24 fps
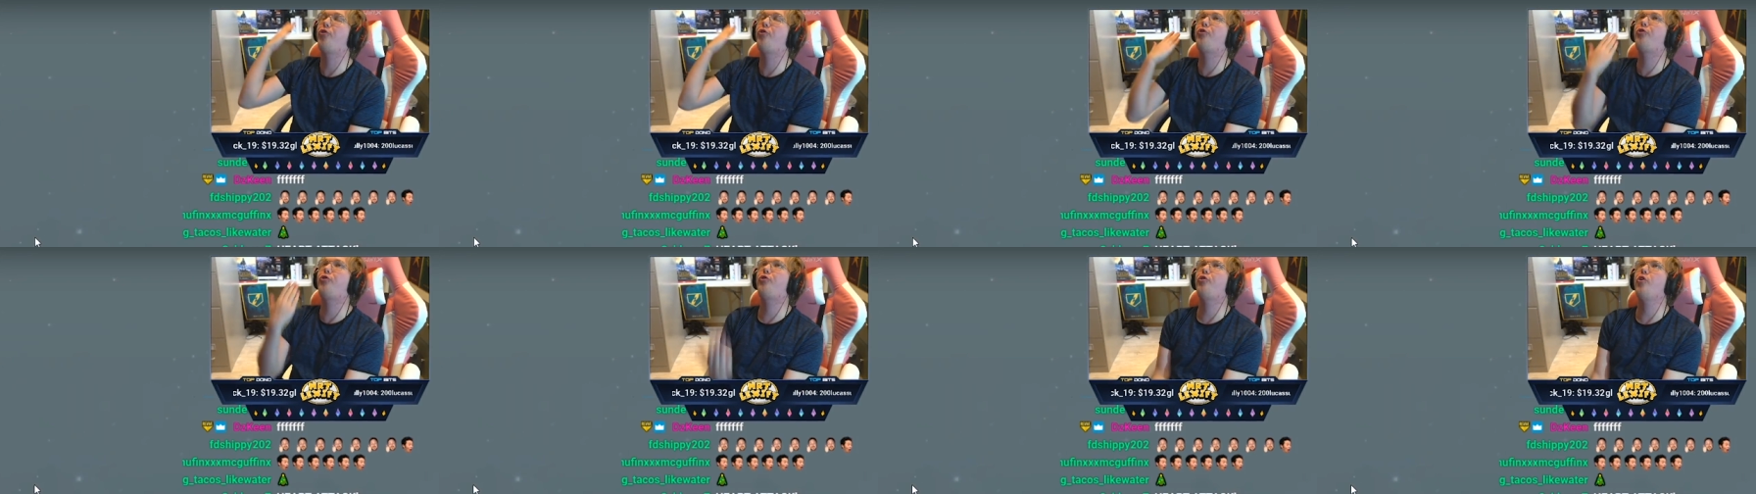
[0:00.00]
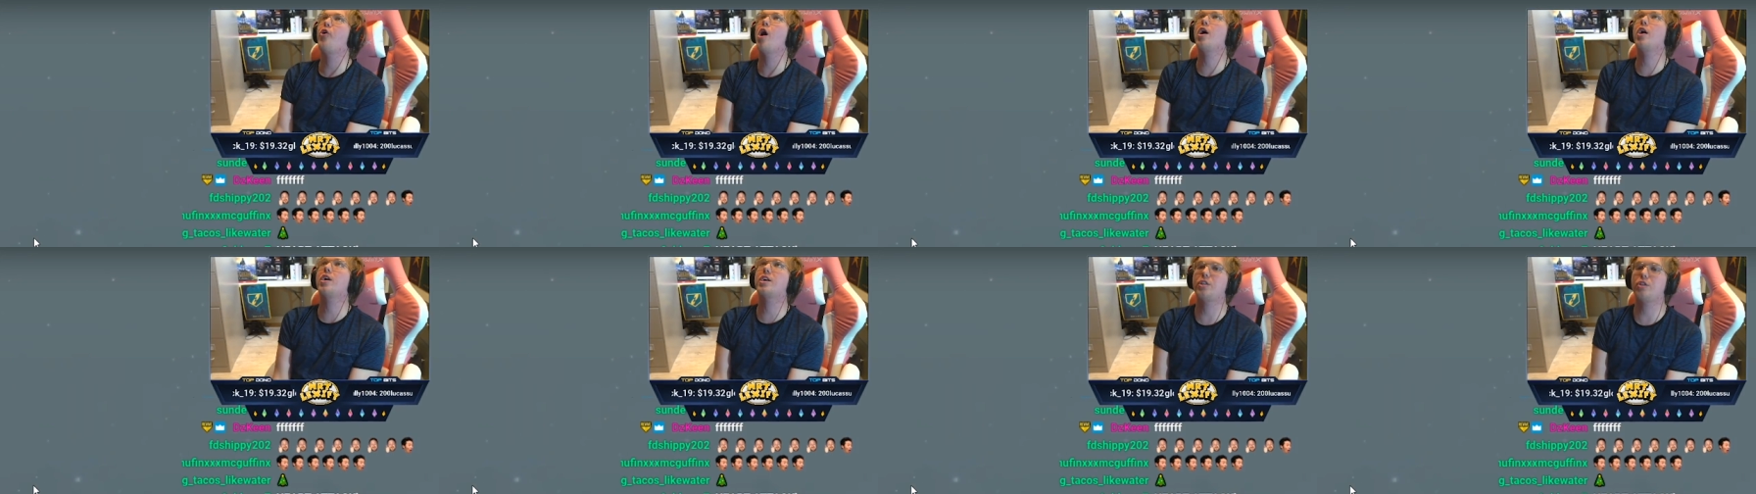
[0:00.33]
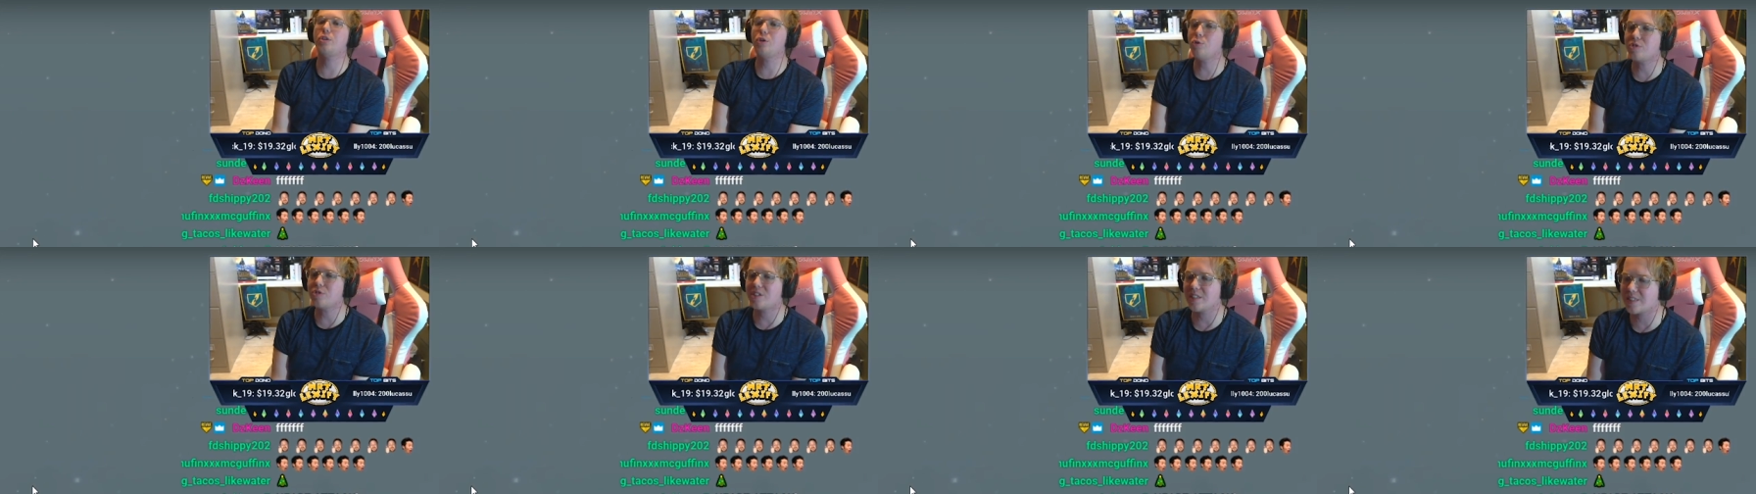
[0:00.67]
fuck
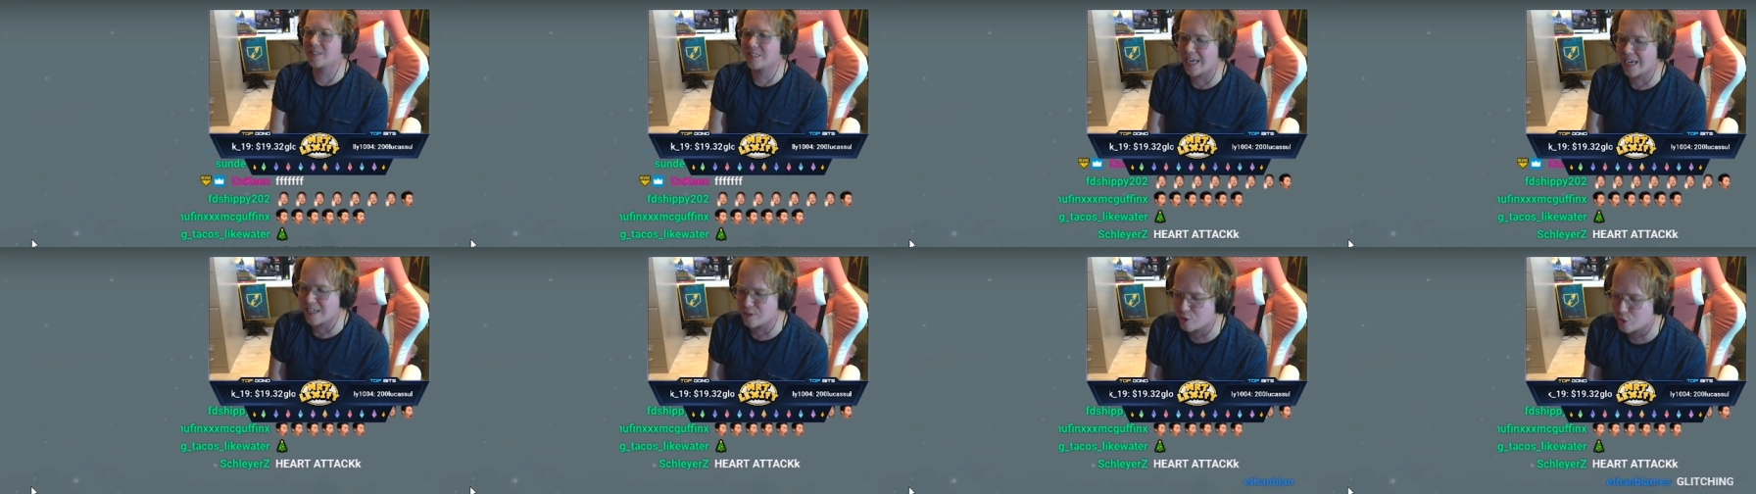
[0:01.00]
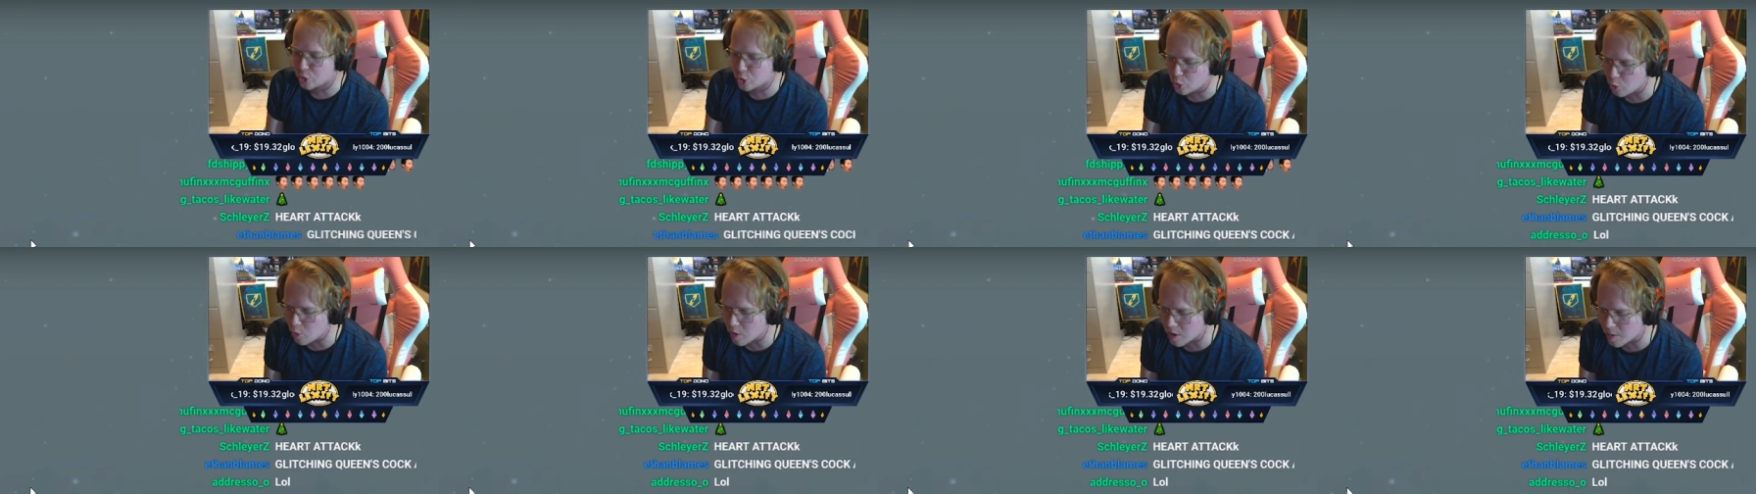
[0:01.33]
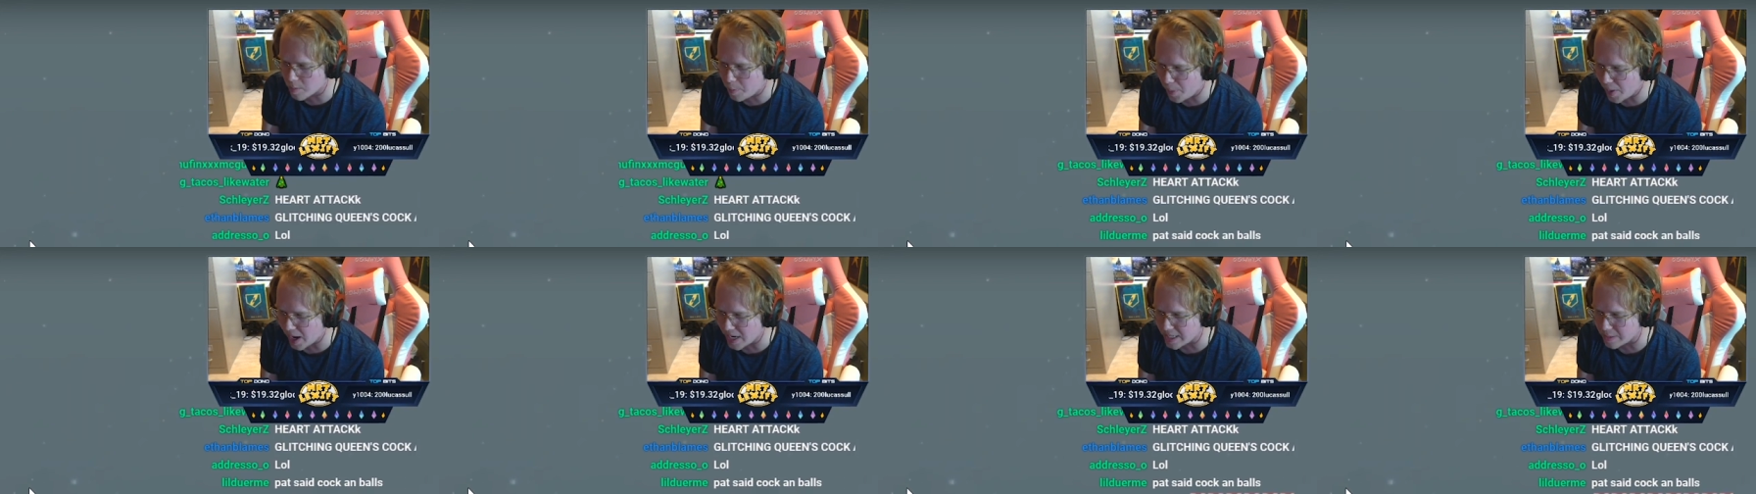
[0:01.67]
uses that
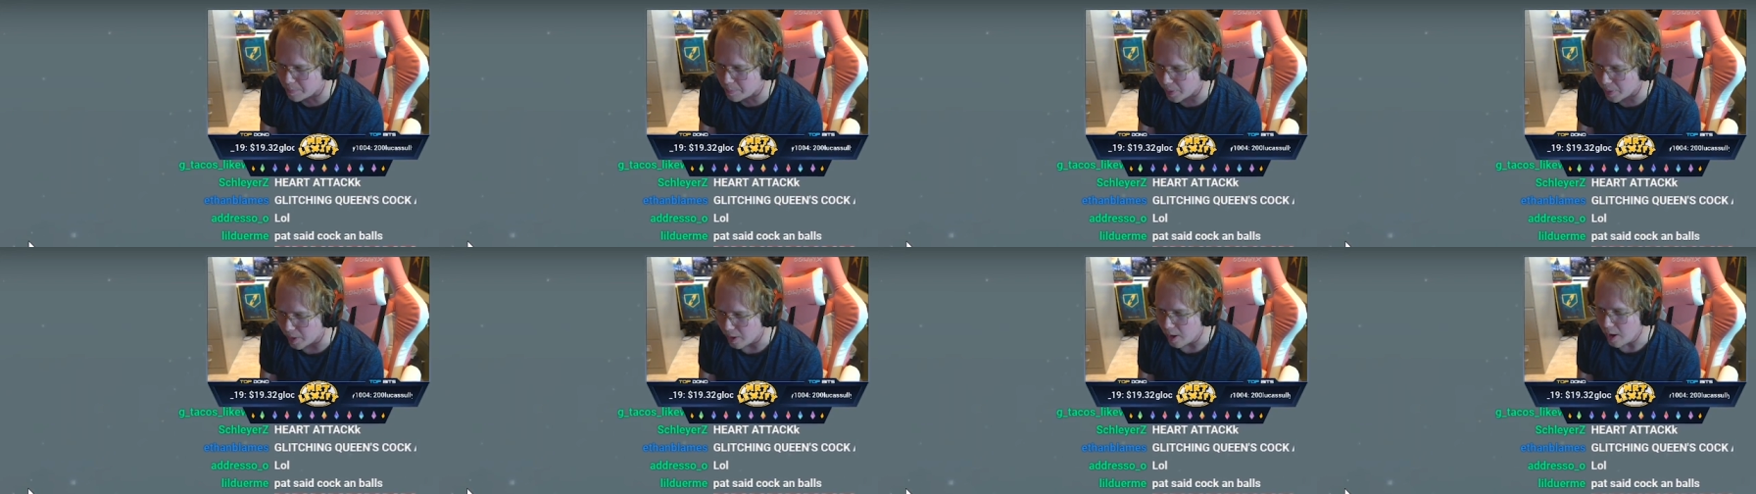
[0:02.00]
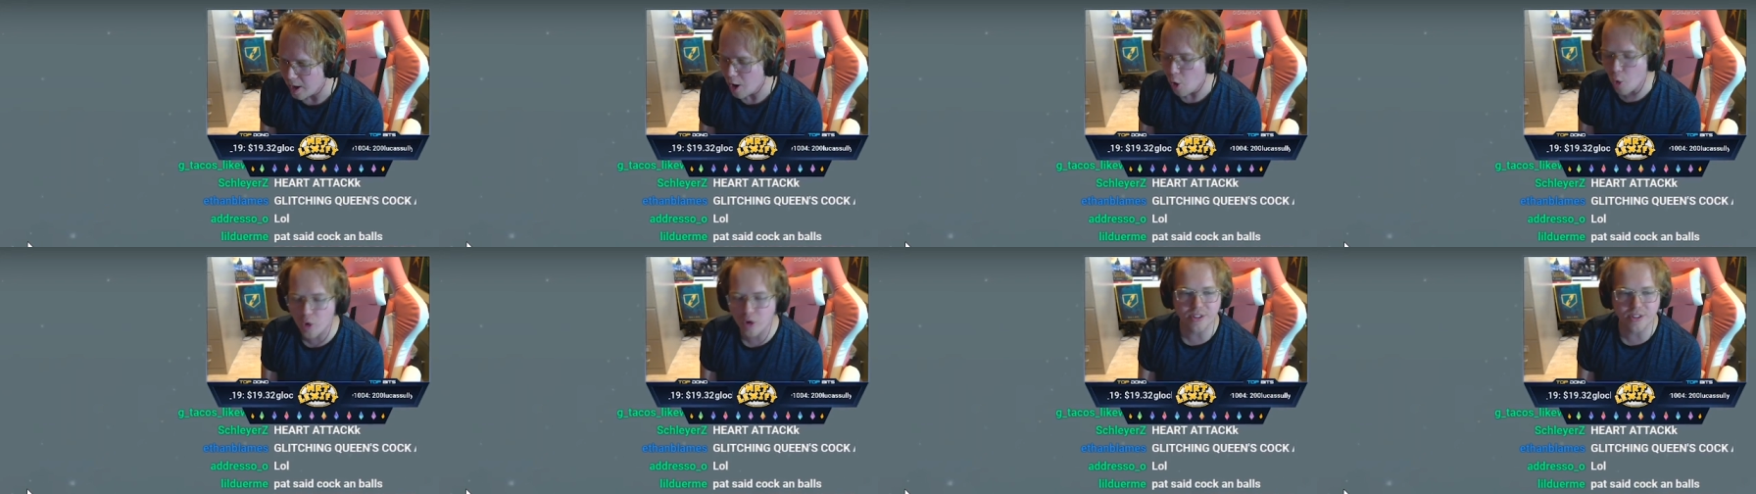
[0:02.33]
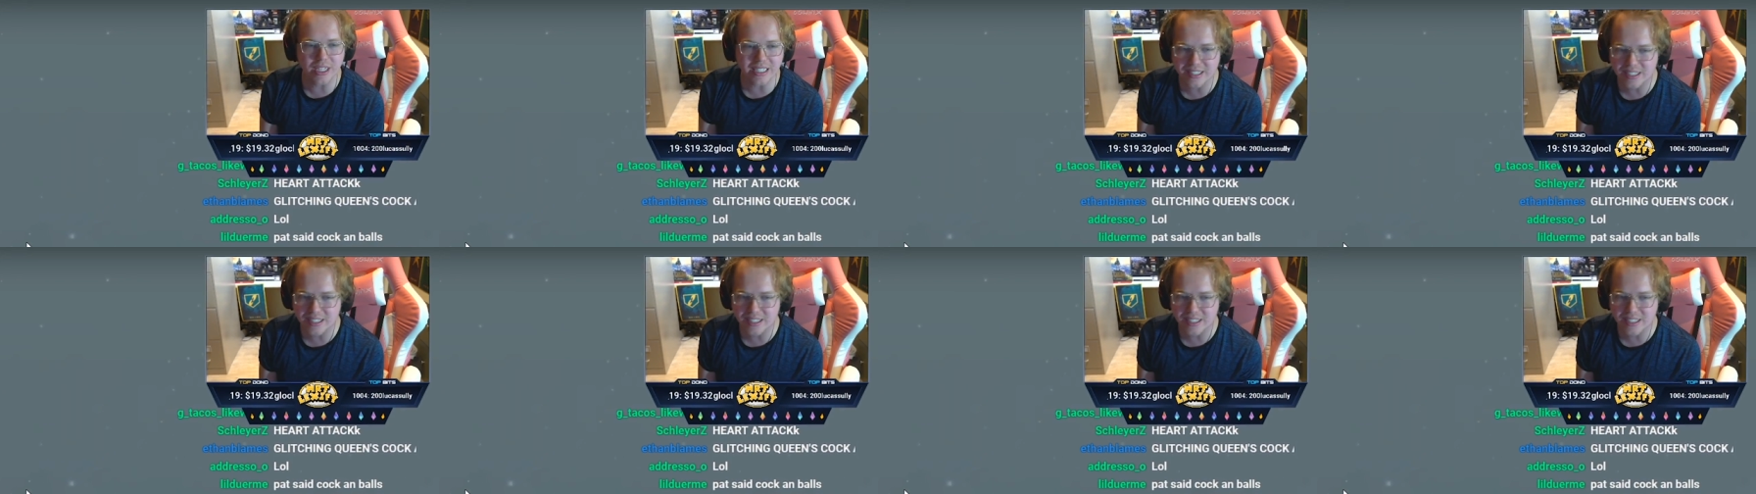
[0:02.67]
sewer pipe? Or the